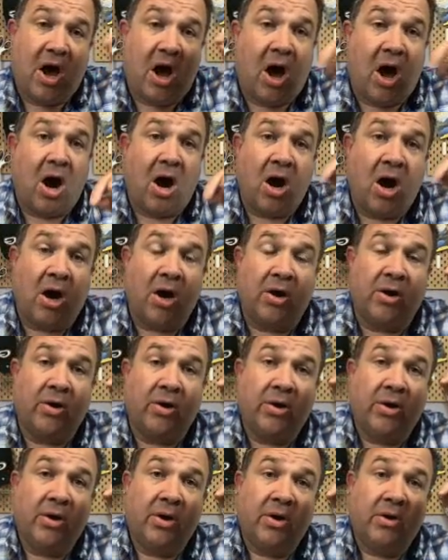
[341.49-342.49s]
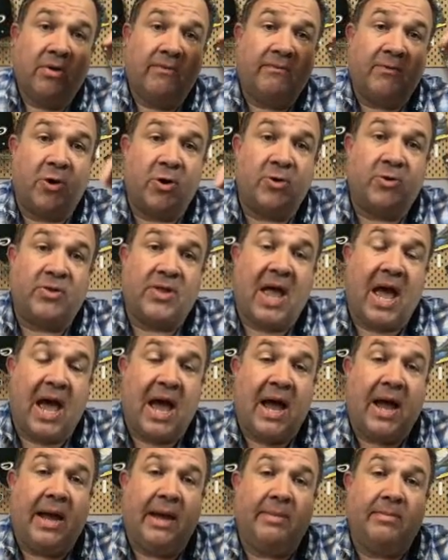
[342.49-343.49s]
are first
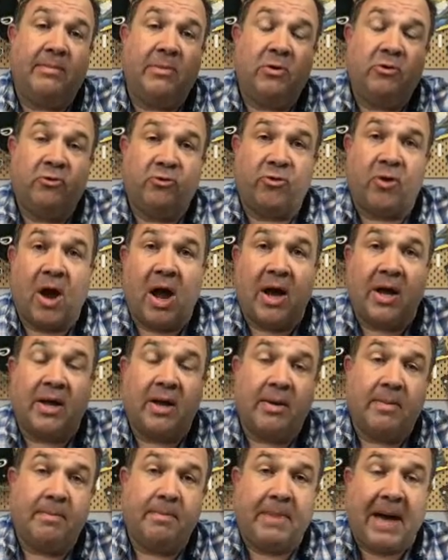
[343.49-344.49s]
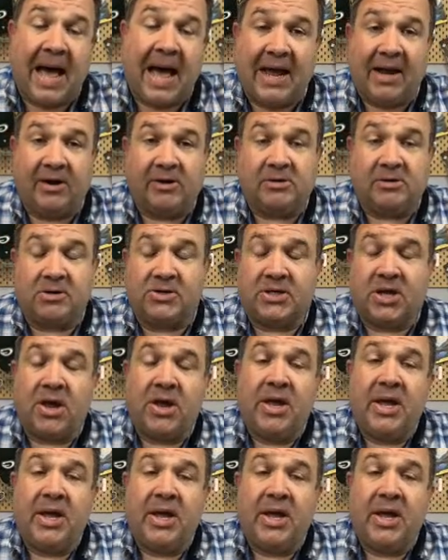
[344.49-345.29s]
time truck buyers.